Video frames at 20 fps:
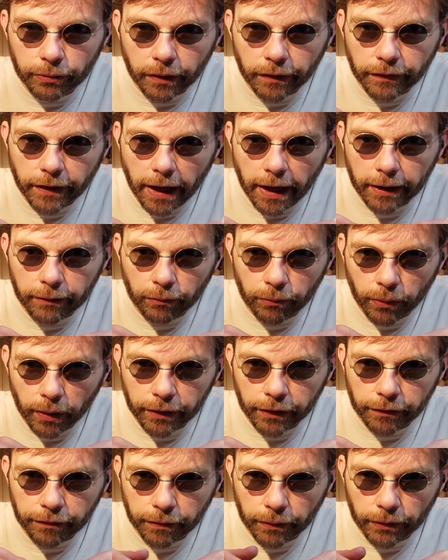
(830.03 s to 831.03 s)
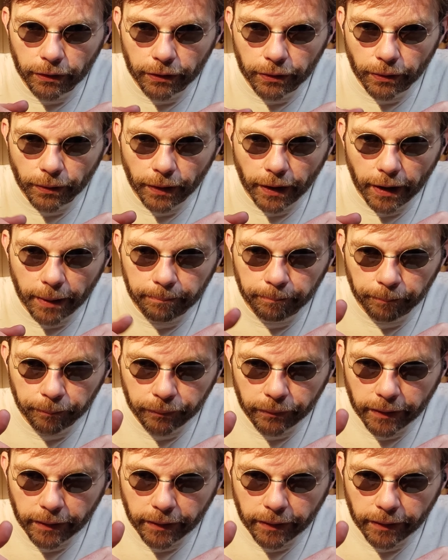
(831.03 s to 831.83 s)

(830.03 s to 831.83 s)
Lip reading: we've got wonderful little